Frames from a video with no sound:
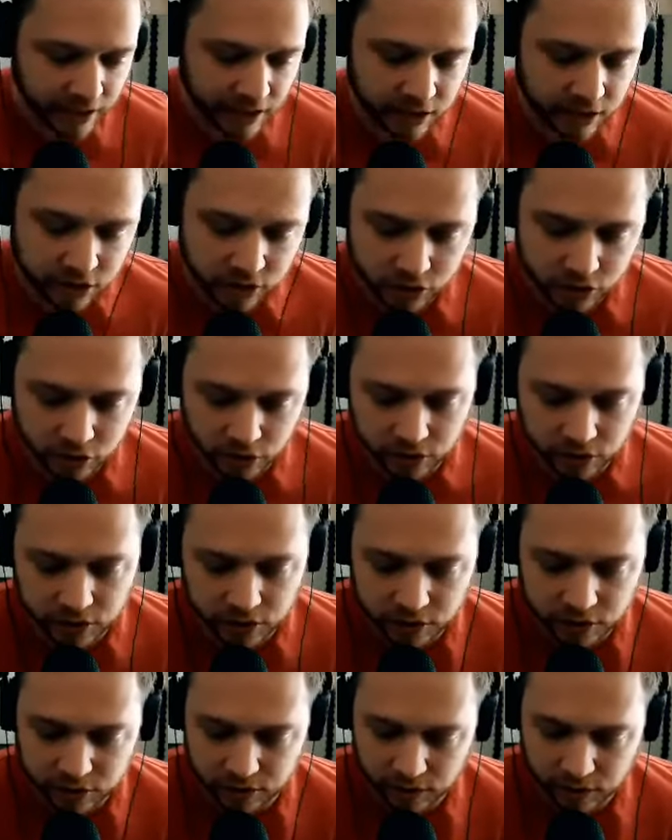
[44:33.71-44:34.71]
it's
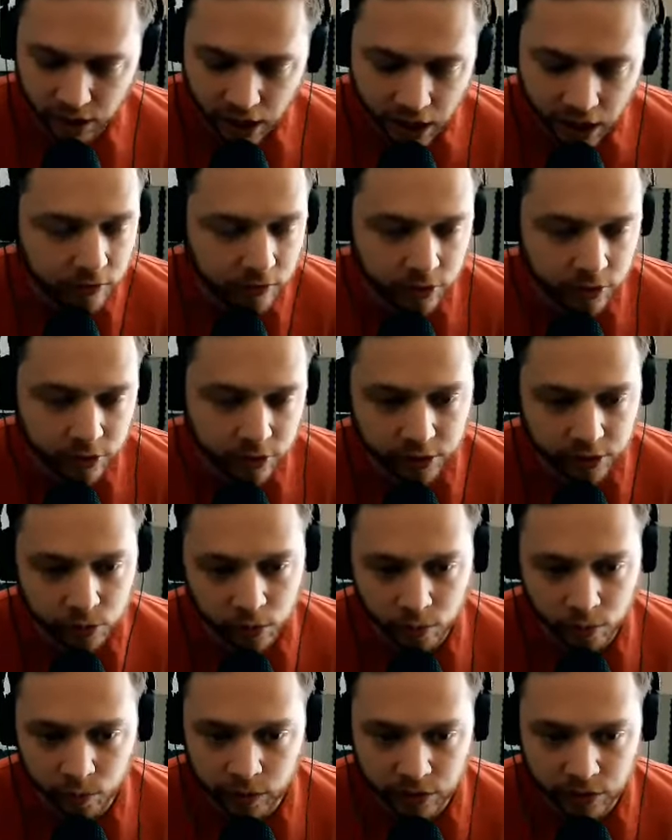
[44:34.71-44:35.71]
just not really
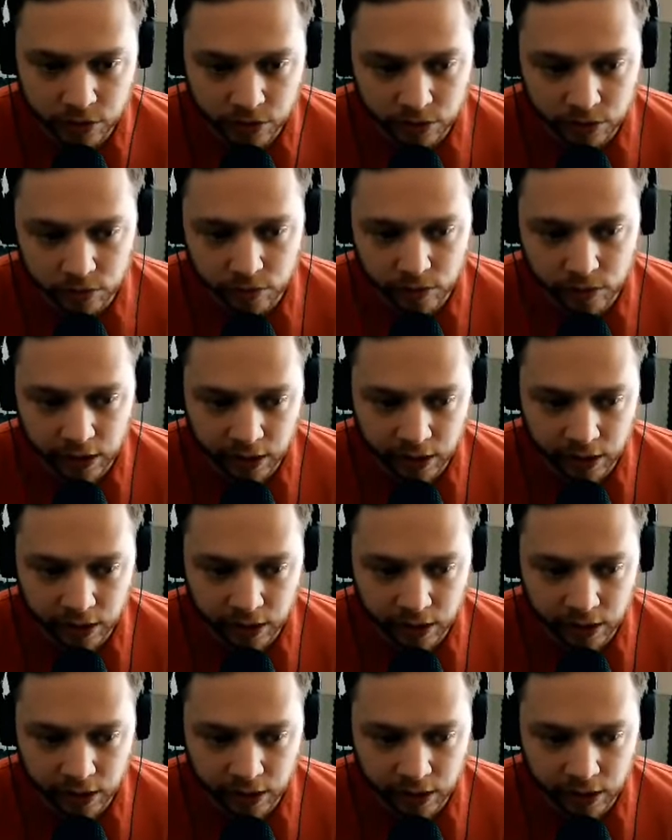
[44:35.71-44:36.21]
what we do.